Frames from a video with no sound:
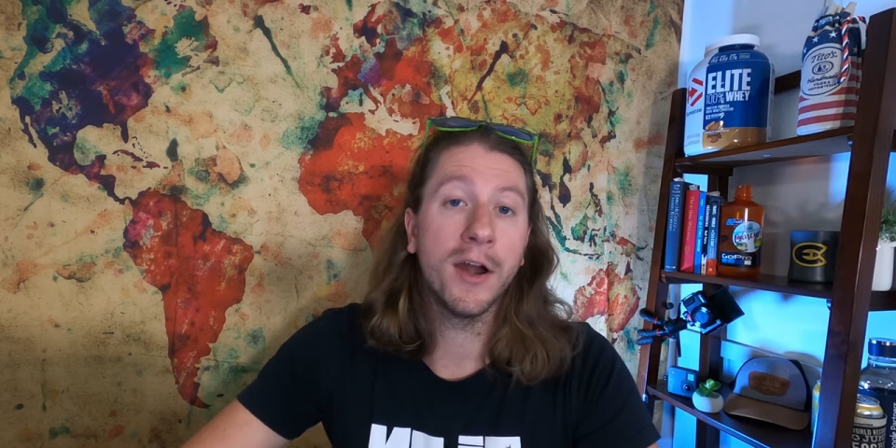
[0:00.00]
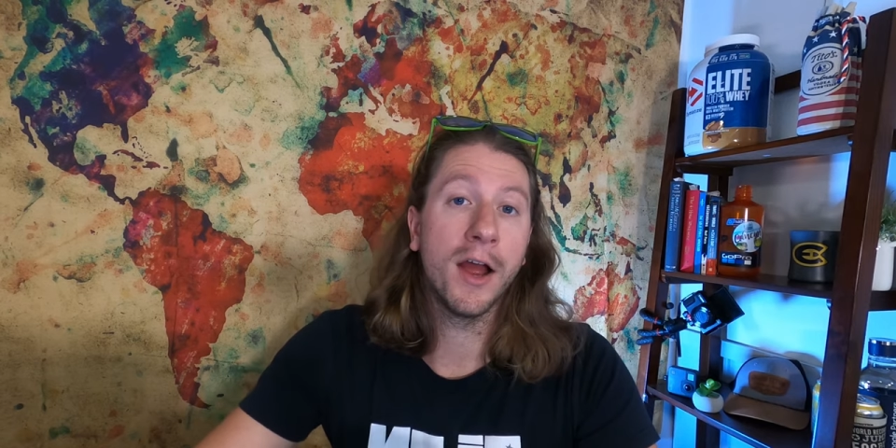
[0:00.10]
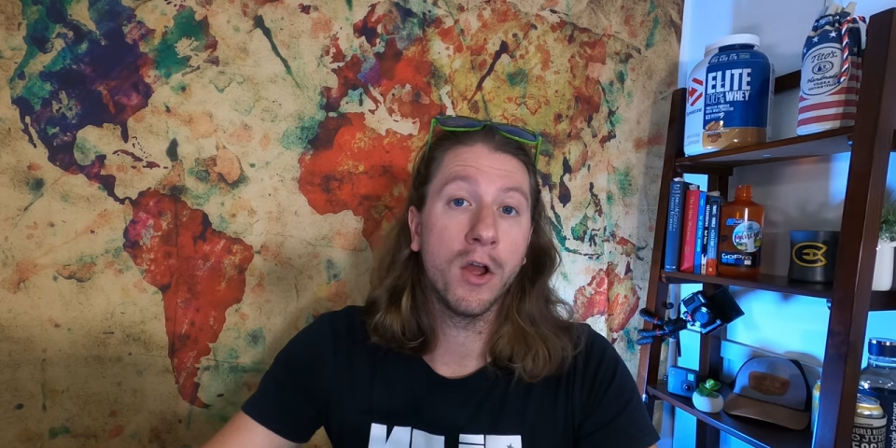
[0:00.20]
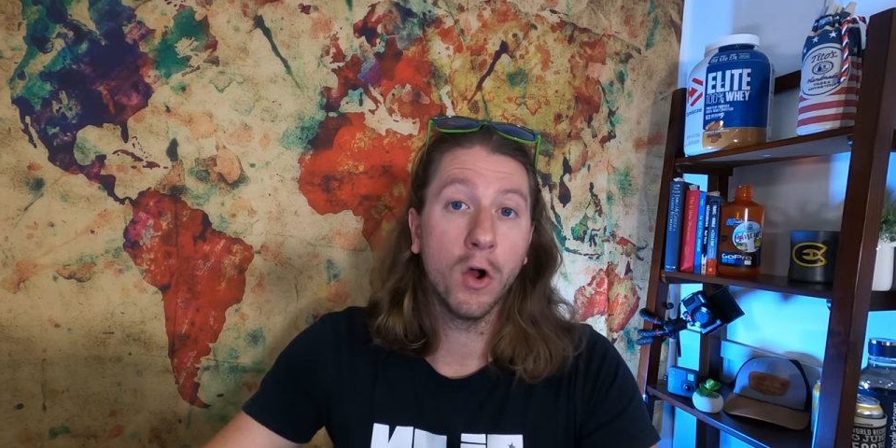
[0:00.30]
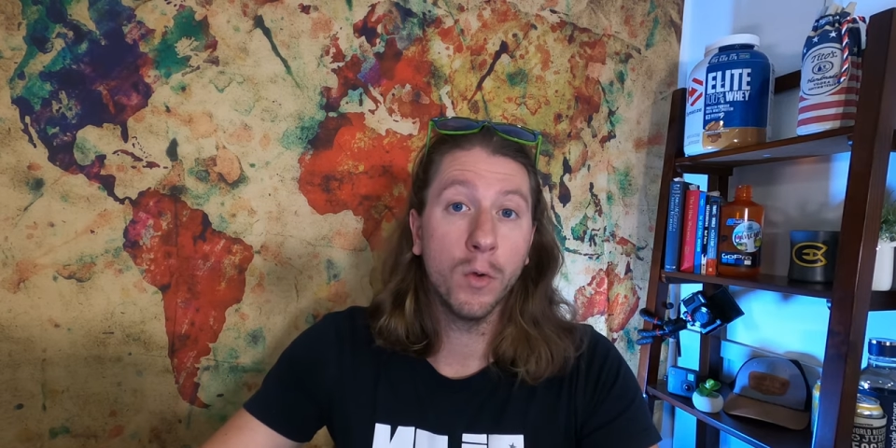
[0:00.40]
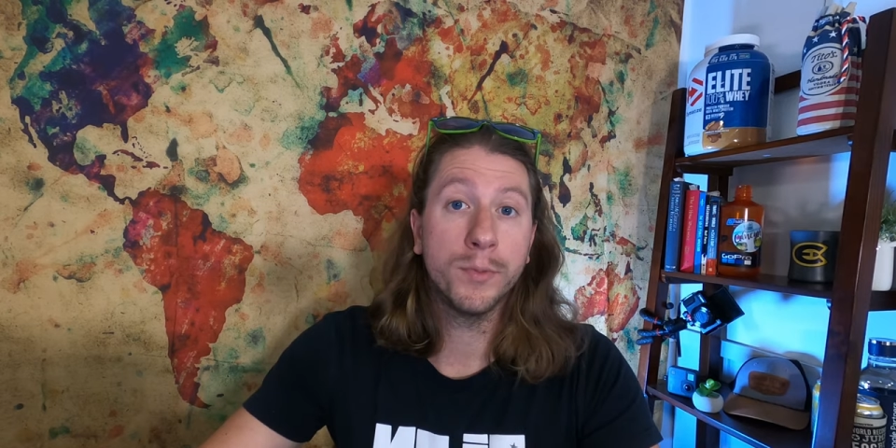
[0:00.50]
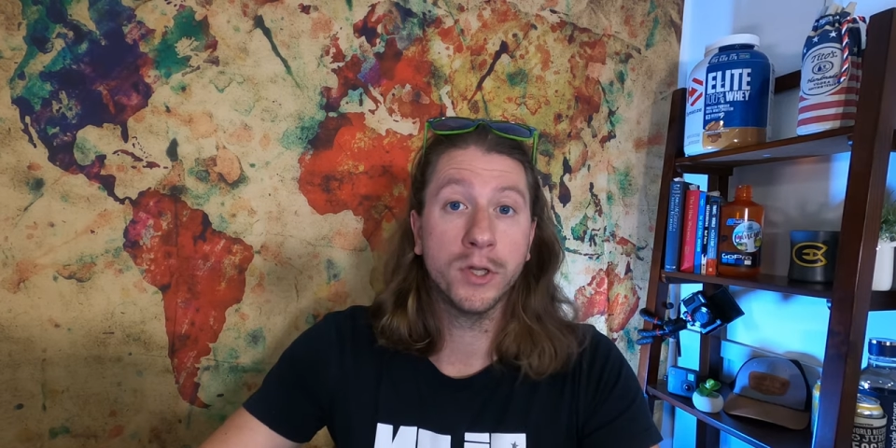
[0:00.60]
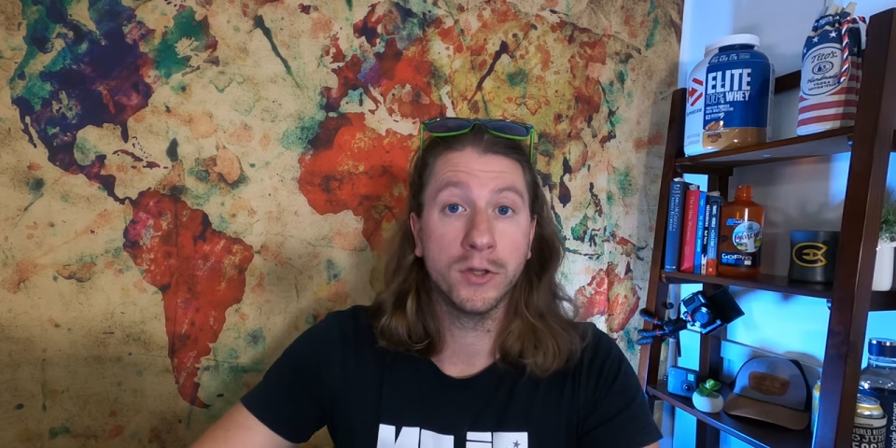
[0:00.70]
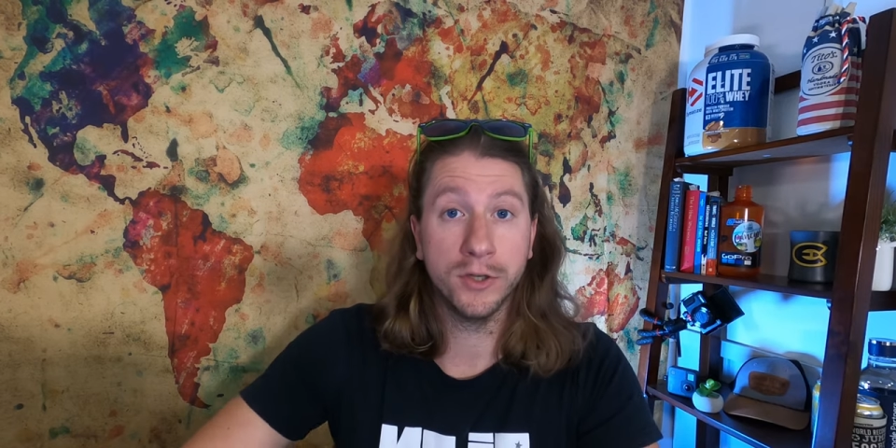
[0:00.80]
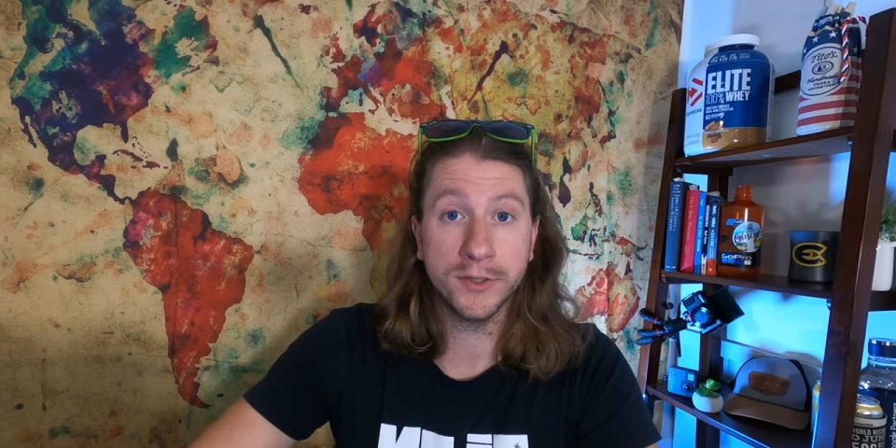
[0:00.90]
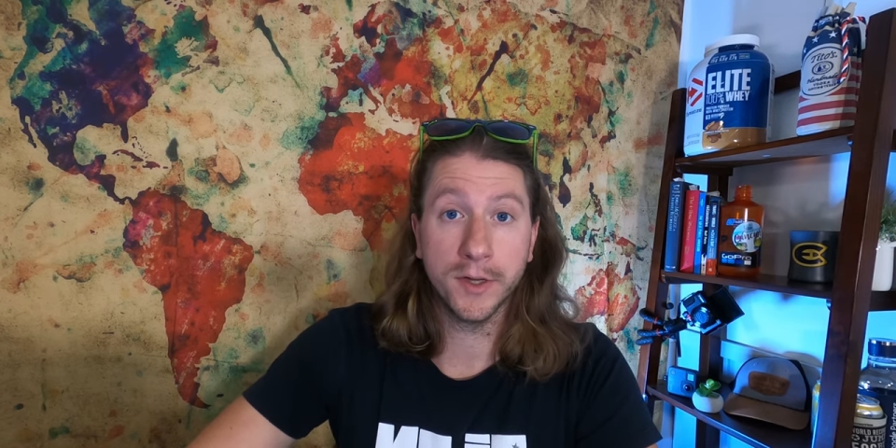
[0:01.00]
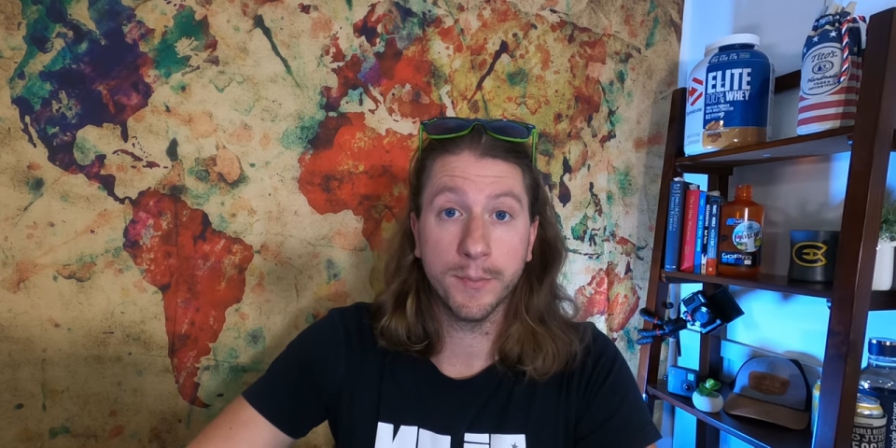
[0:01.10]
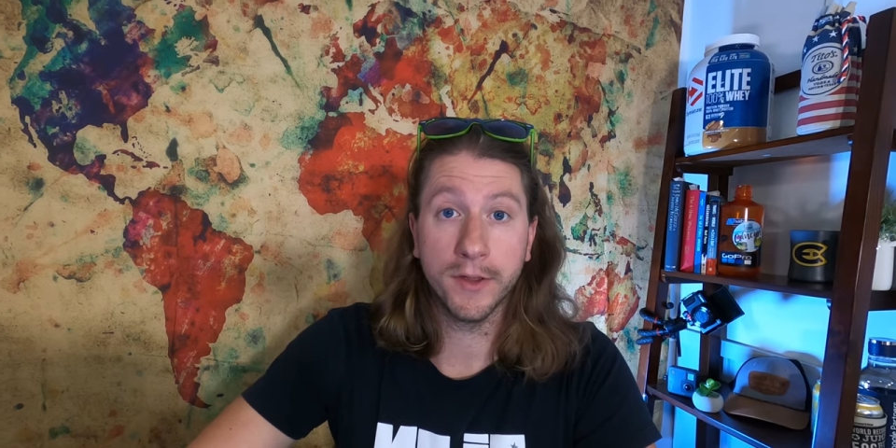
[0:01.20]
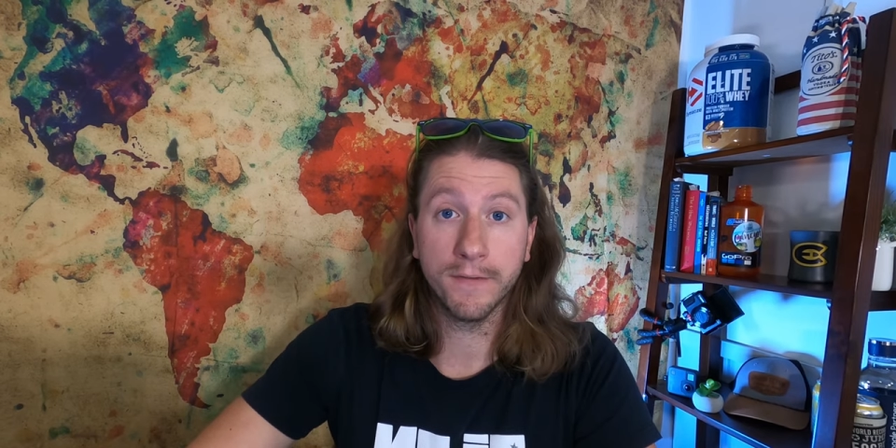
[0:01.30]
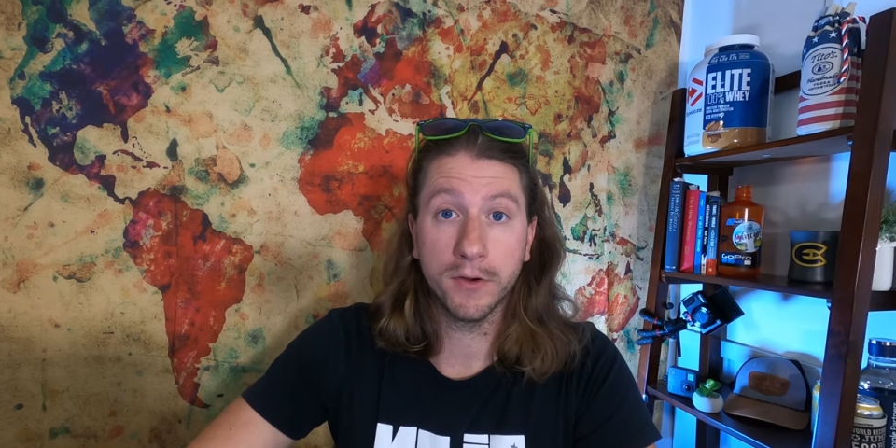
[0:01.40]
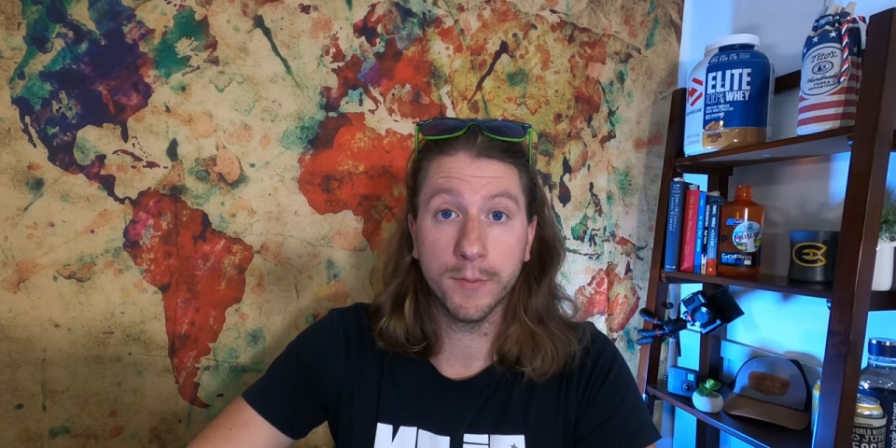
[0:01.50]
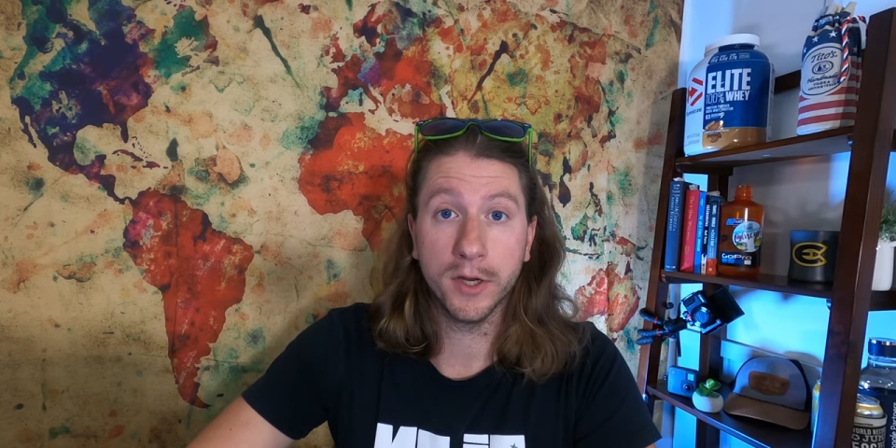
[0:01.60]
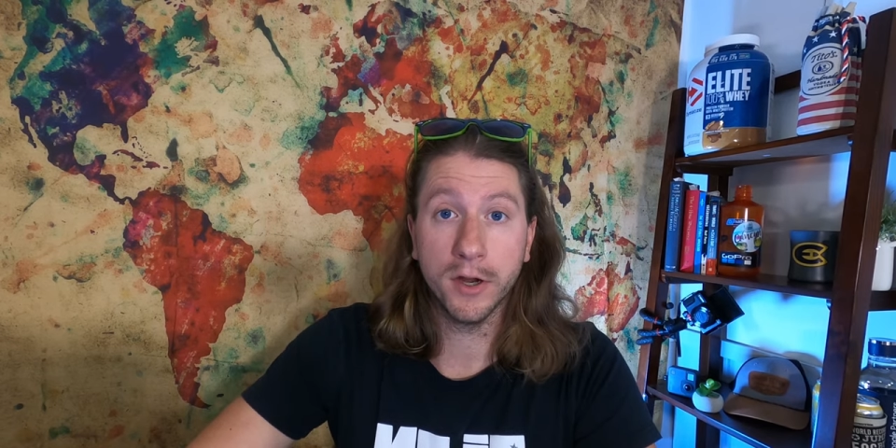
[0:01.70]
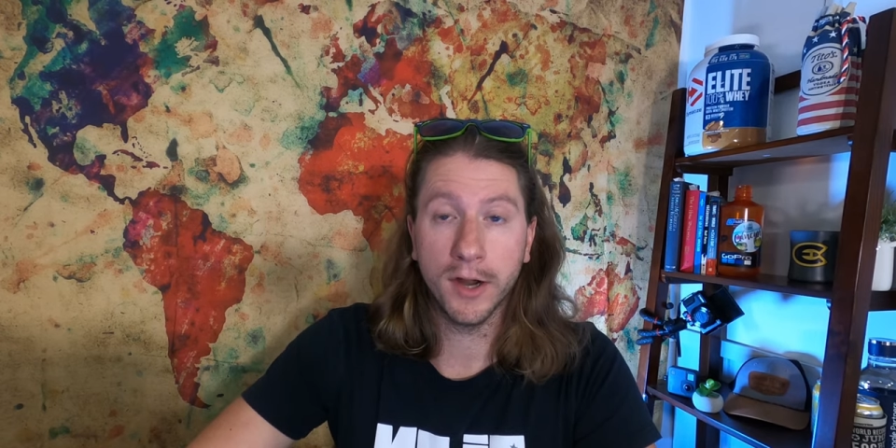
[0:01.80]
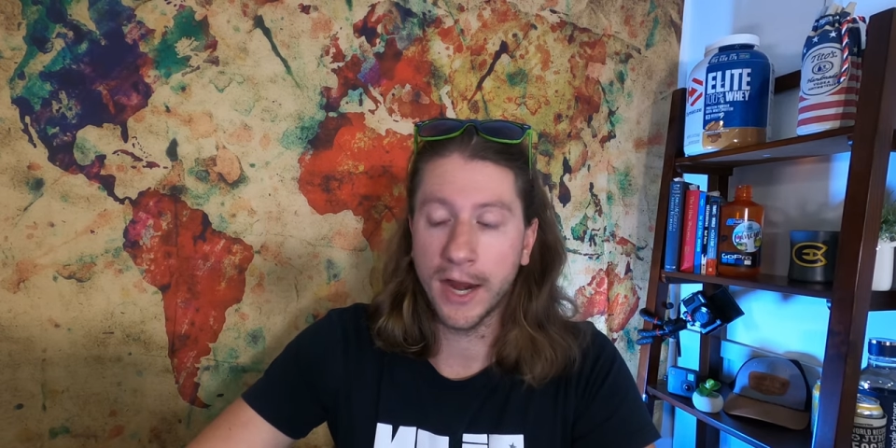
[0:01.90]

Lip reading: I hope you learned something from here.